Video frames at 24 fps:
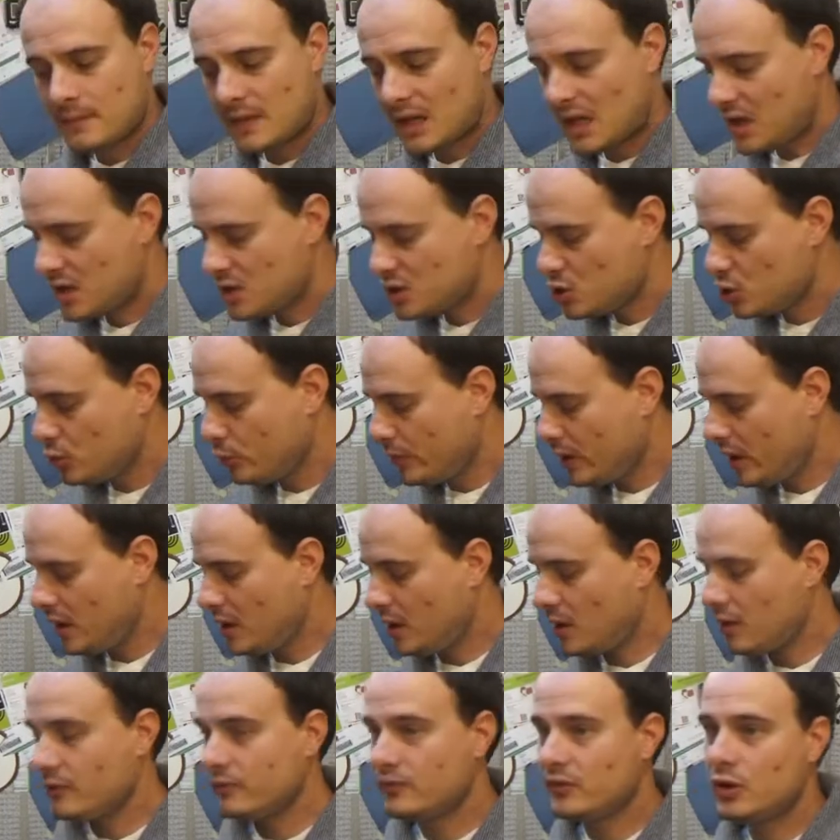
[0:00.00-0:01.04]
as you may
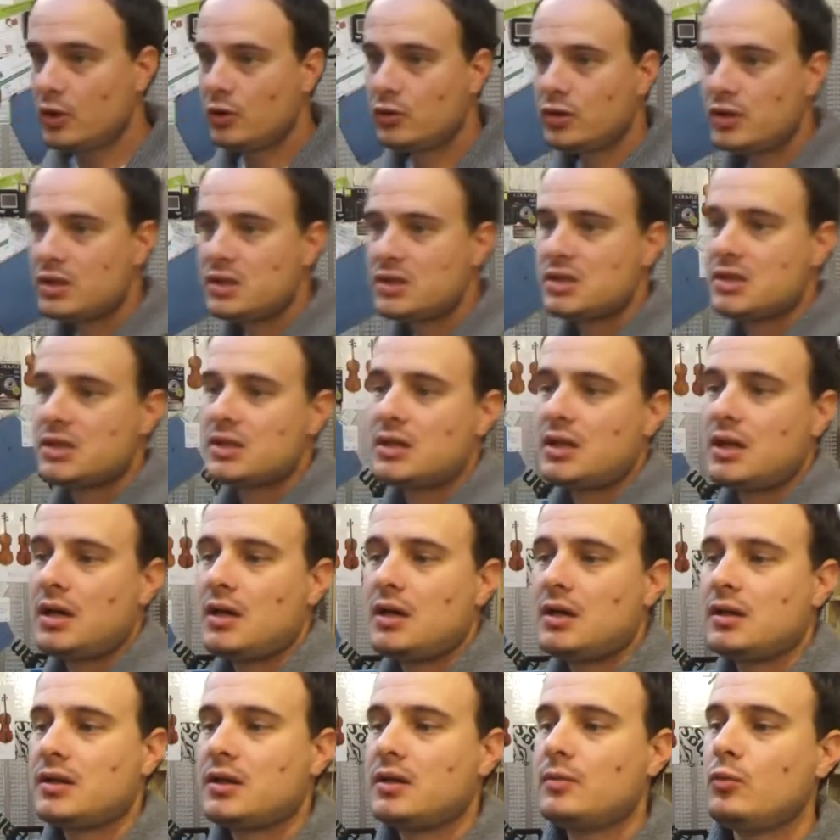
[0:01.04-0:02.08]
have noticed,
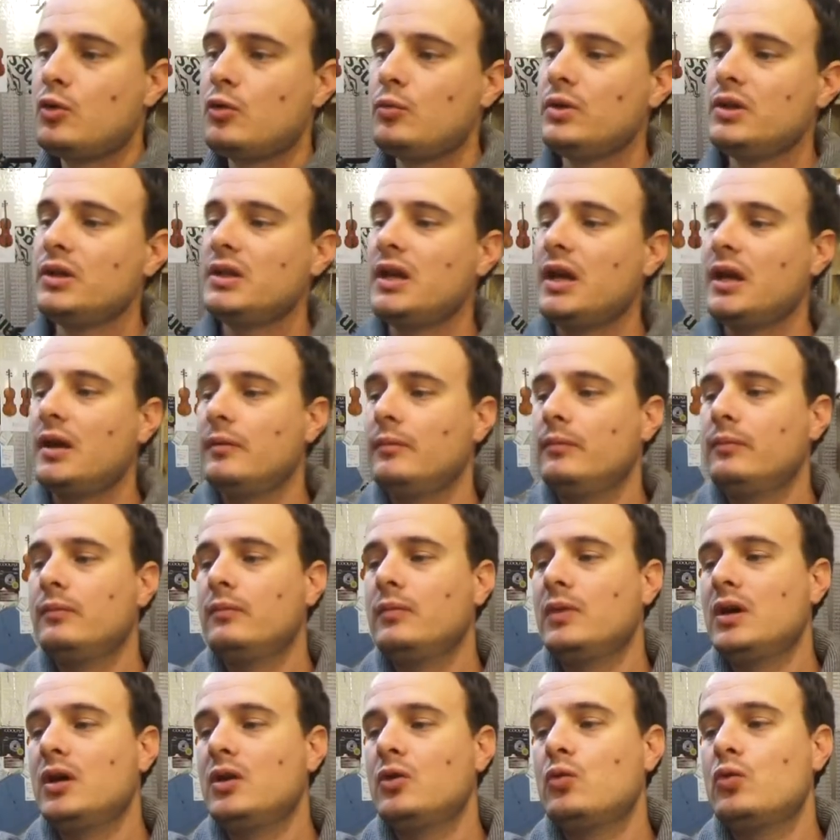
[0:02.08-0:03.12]
at the moment I'm
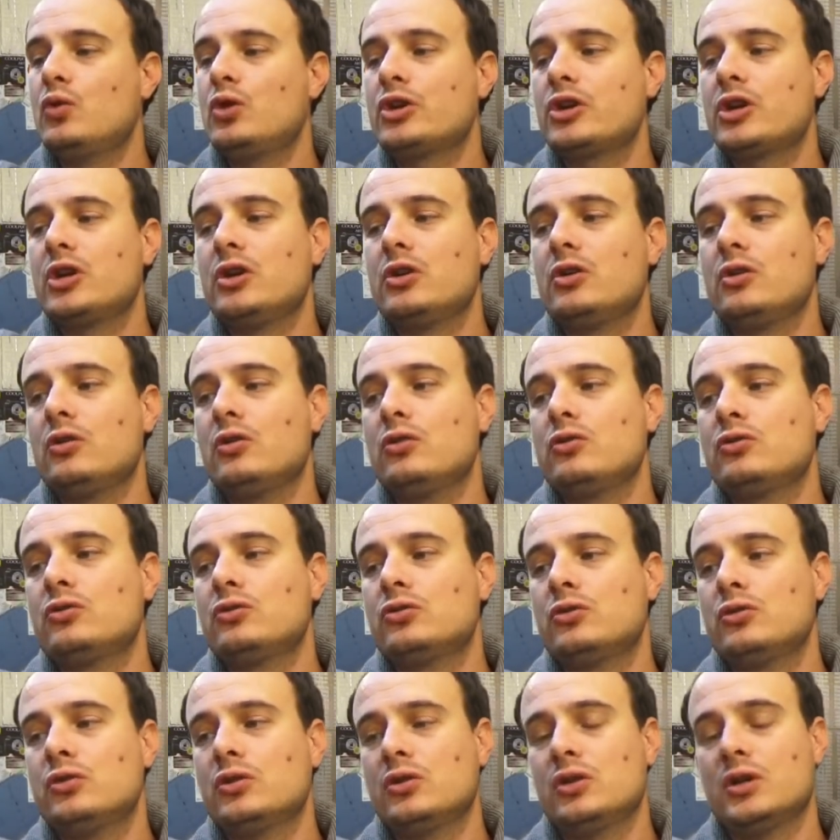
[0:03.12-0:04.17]
uh, working
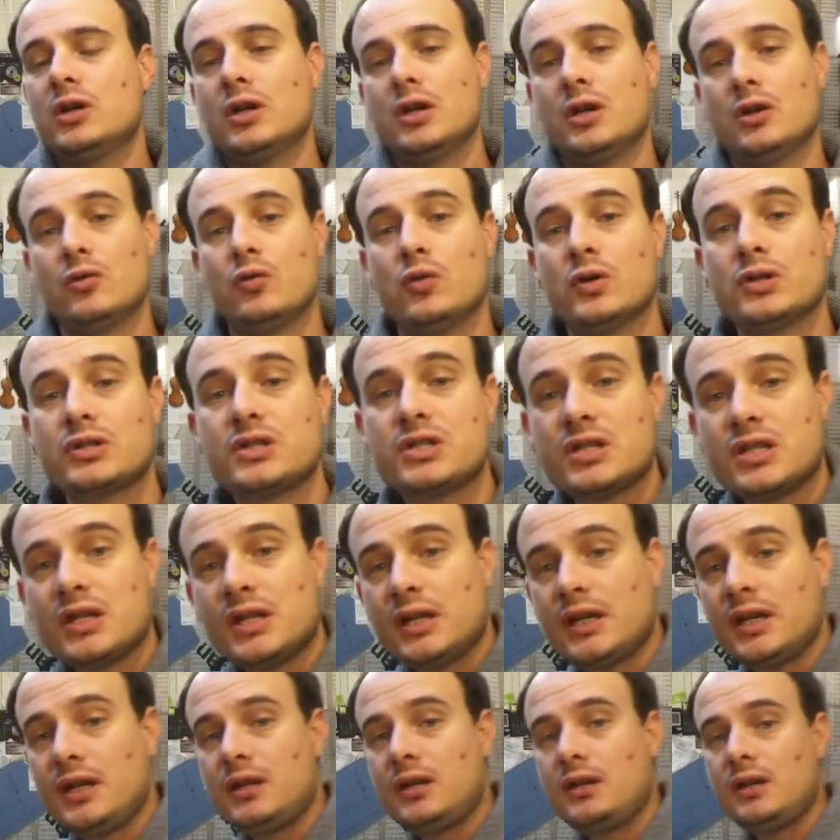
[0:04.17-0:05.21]
on uh, one
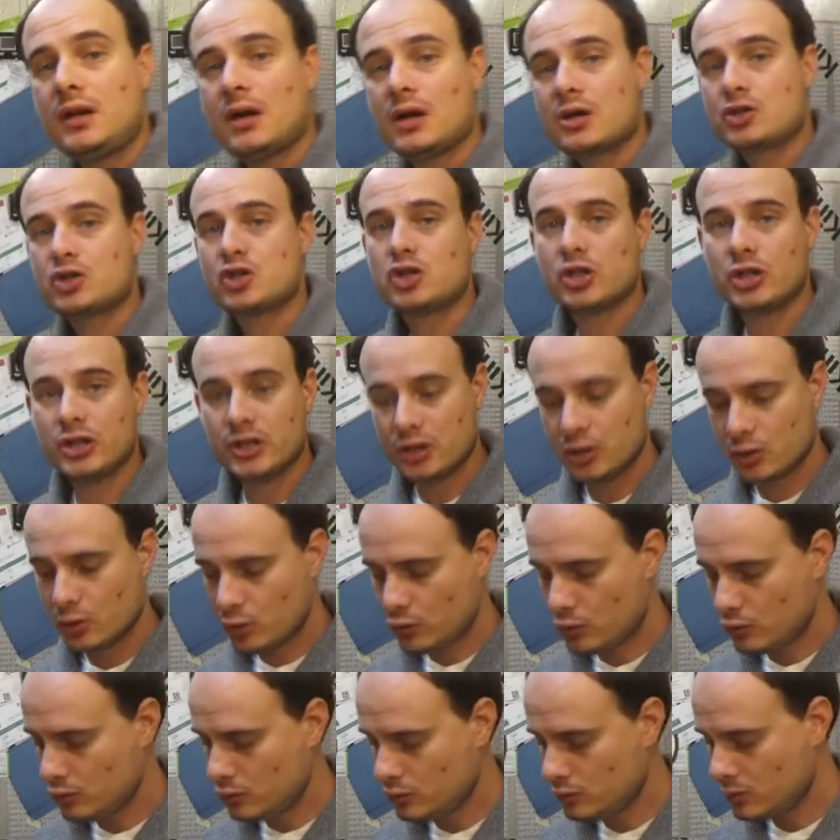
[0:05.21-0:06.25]
series, actually
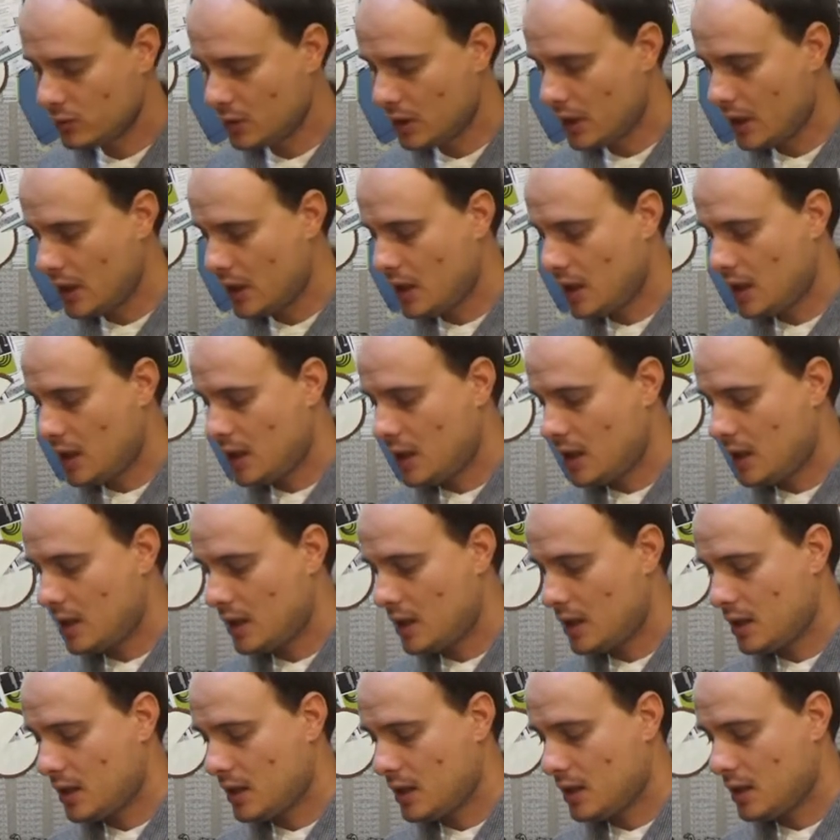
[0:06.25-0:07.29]
two.
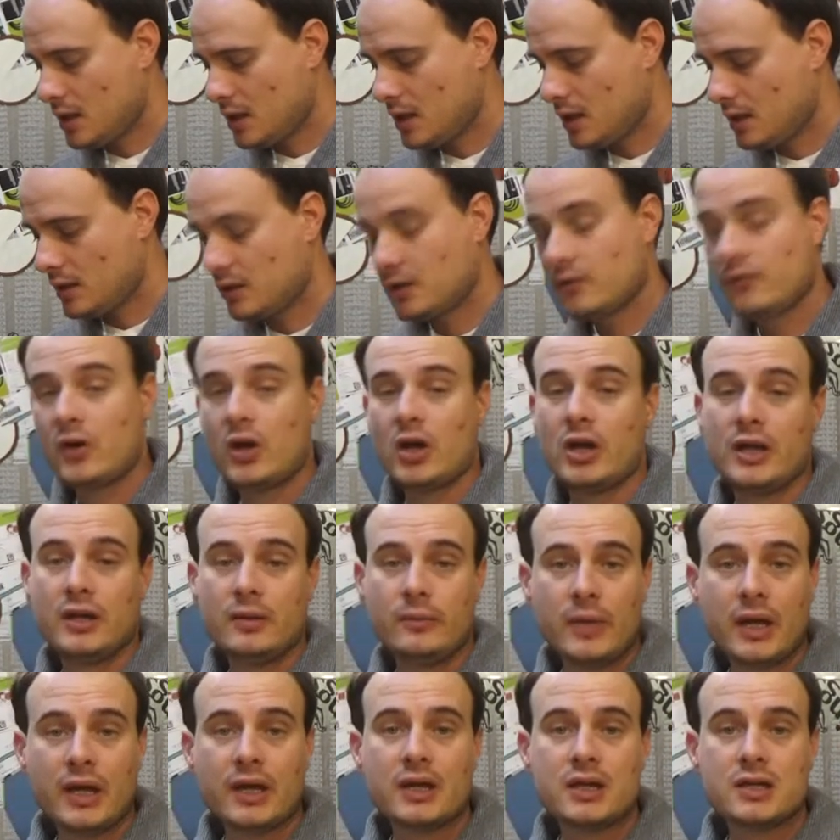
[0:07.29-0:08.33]
Uh, the violin
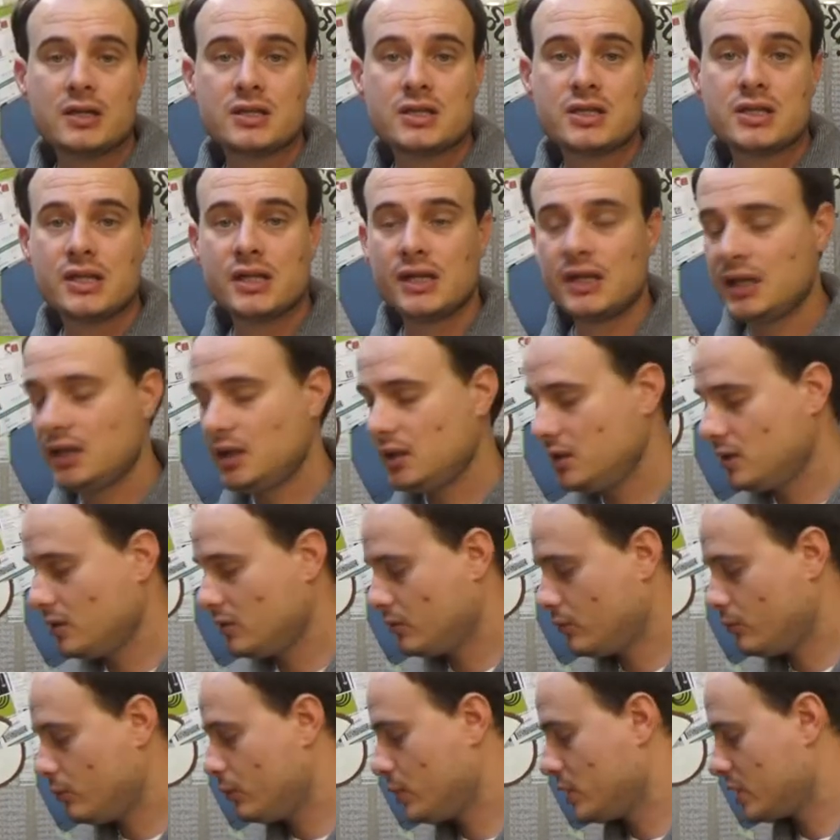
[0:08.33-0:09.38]
making series,
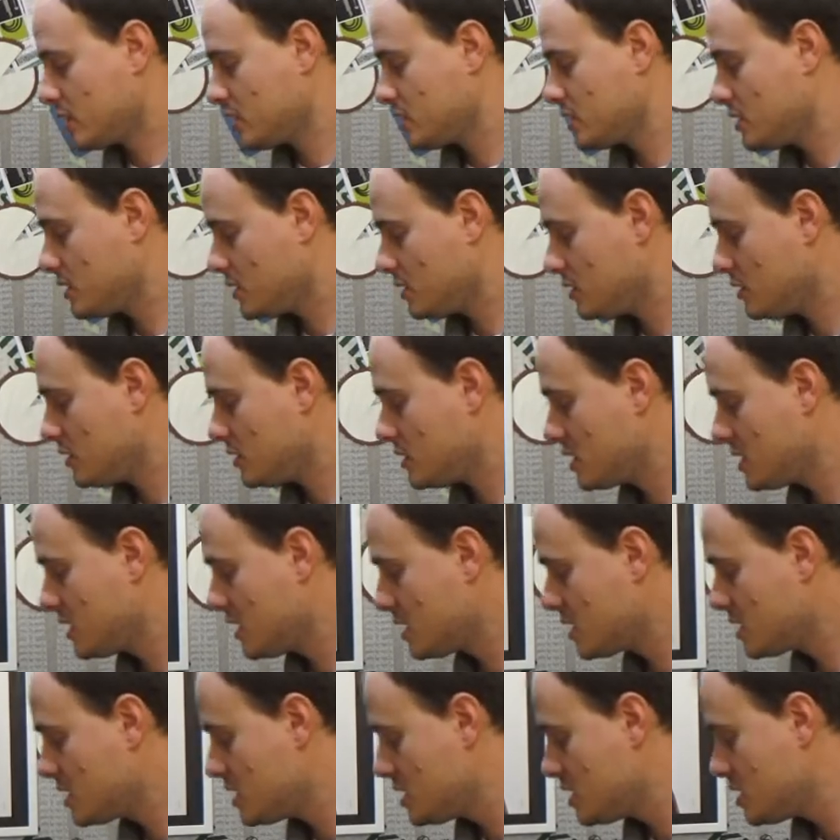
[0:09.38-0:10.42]
part
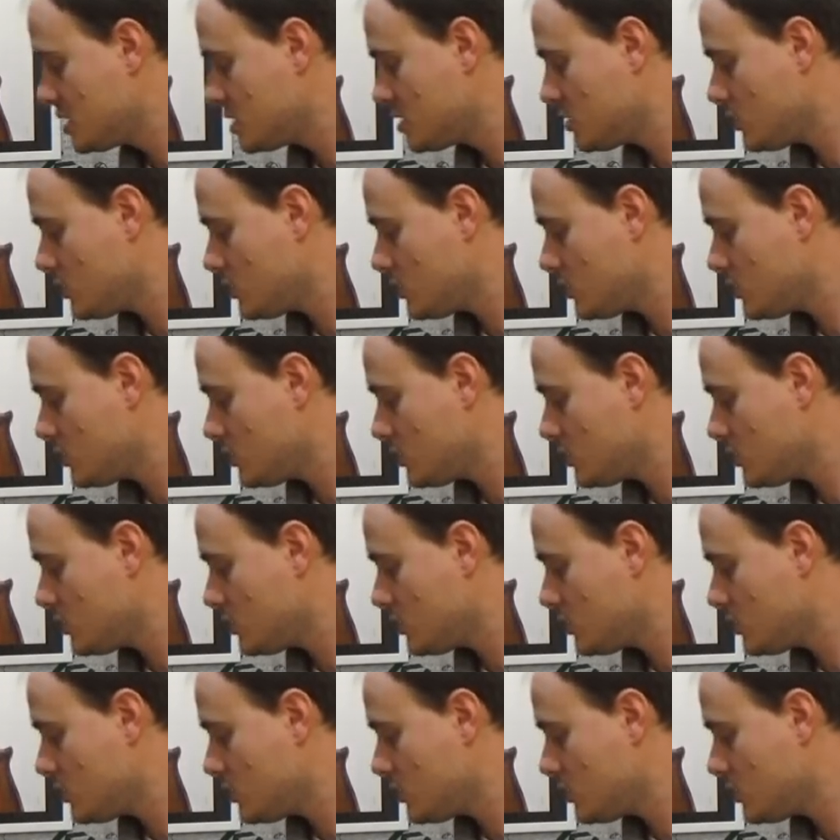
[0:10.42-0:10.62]
6 is